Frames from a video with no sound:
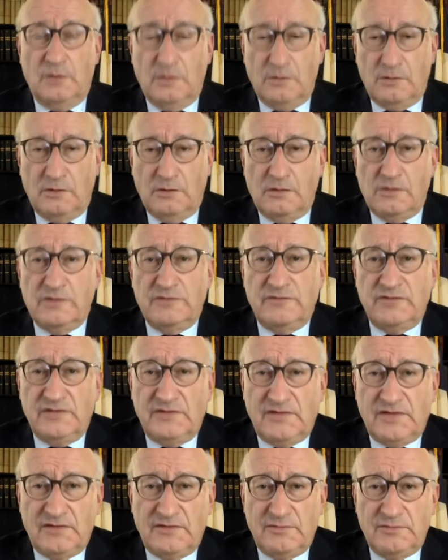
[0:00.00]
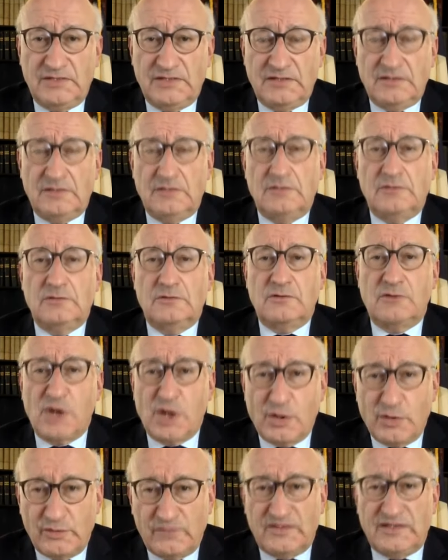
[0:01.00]
all of this has been
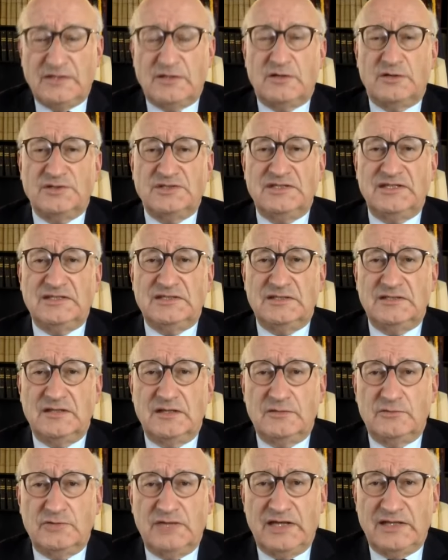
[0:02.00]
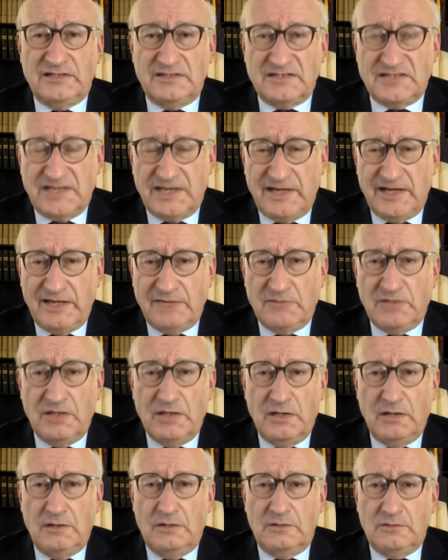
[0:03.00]
closely coordinated and we had
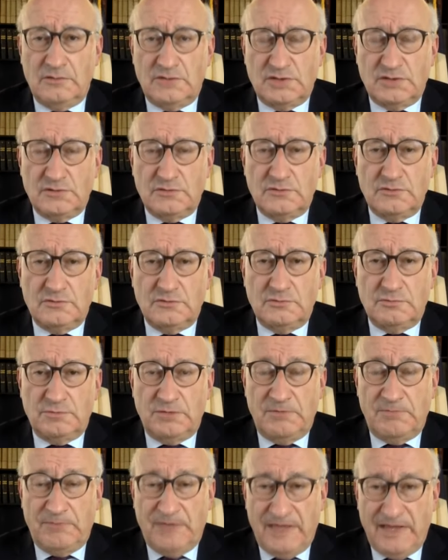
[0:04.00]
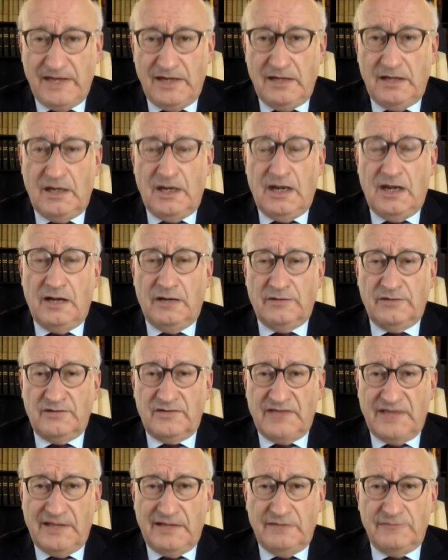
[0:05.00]
time to prepare
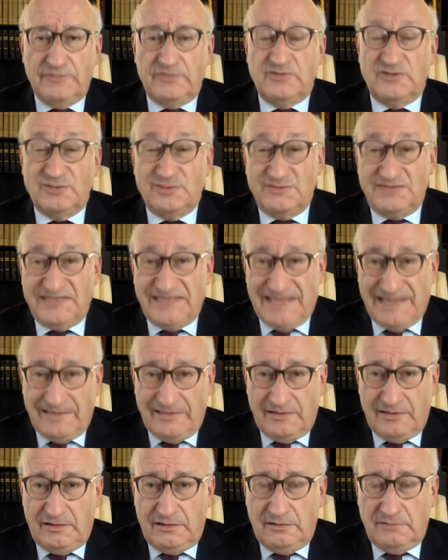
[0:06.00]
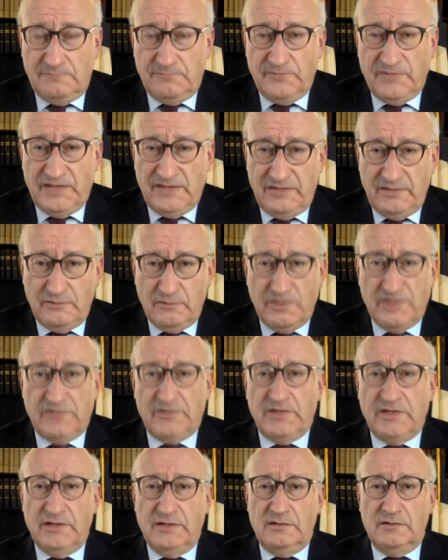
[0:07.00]
ourselves together. And there
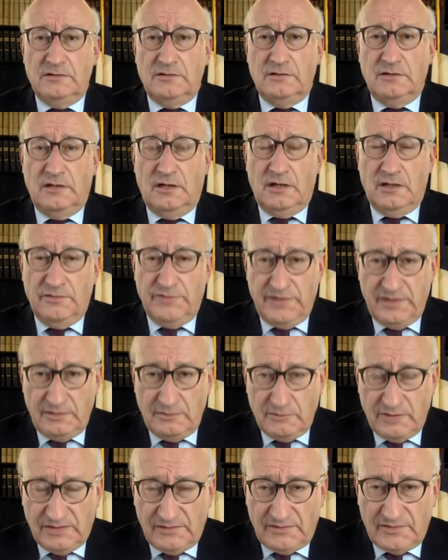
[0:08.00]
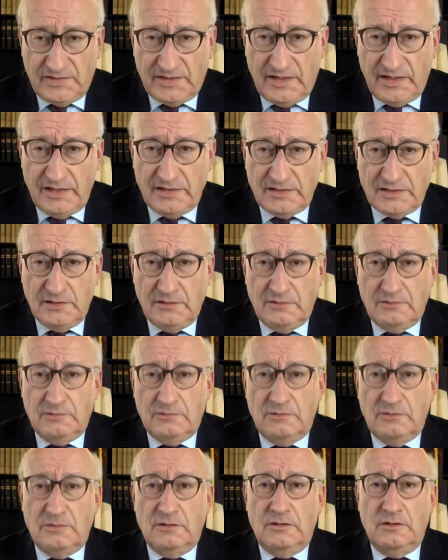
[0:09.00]
was on the US side
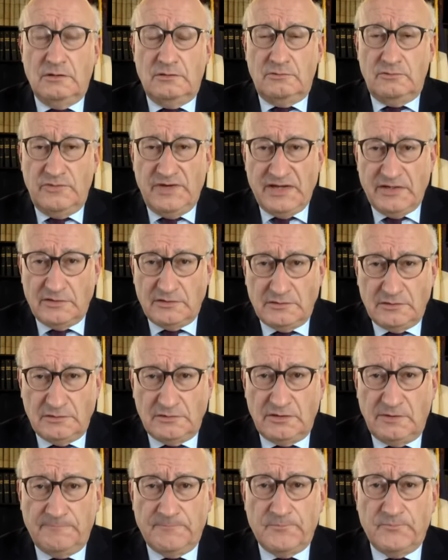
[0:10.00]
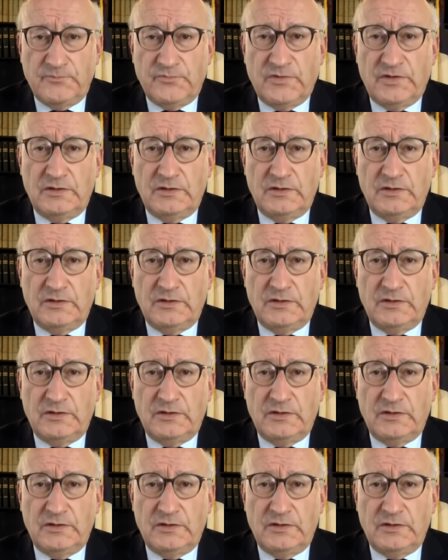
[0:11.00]
a real